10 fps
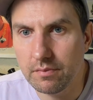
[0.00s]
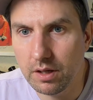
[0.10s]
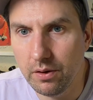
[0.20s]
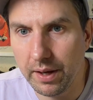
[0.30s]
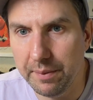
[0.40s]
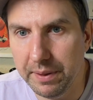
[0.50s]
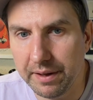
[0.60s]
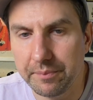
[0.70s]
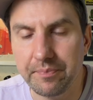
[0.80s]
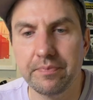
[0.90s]
Okay, I'm
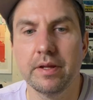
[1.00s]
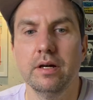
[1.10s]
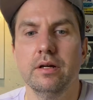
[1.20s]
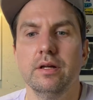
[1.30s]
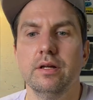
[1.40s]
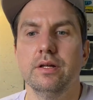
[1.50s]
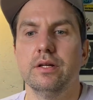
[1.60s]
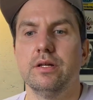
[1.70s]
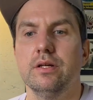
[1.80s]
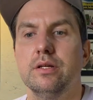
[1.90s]
back.
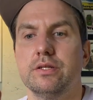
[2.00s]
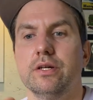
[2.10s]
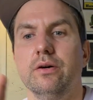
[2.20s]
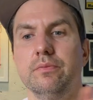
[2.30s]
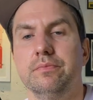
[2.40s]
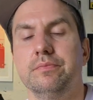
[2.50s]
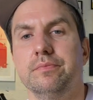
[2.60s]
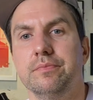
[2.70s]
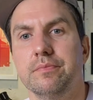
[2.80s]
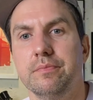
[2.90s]
So,
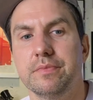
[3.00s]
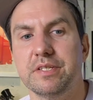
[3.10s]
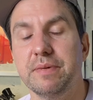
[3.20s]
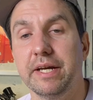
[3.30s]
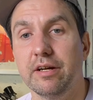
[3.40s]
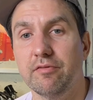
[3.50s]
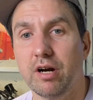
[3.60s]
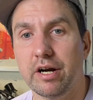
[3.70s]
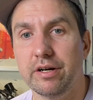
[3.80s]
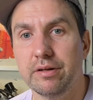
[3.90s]
speaking of
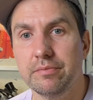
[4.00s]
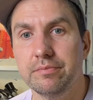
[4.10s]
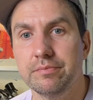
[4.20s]
rocker,